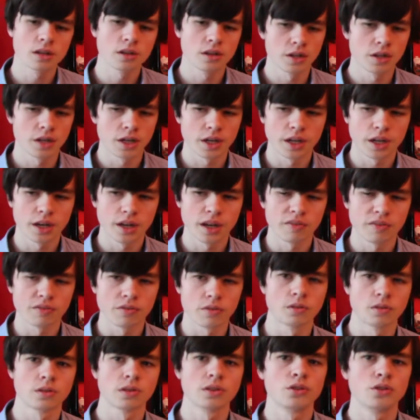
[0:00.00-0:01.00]
done in an
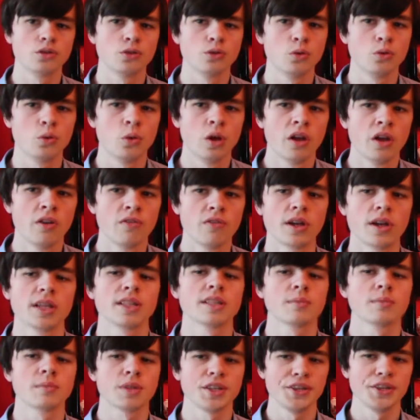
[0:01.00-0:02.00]
effort to find
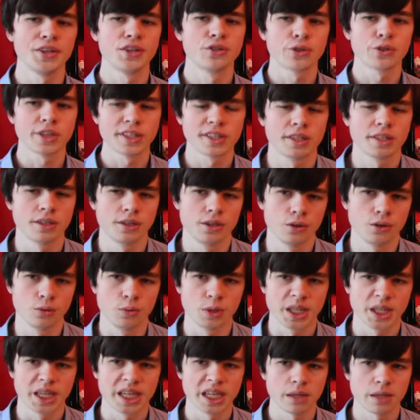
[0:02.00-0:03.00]
something interesting to do
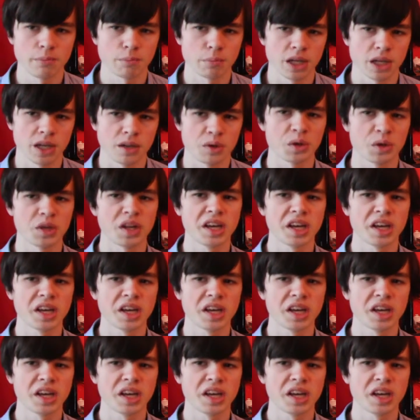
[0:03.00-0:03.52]
with the gamepad.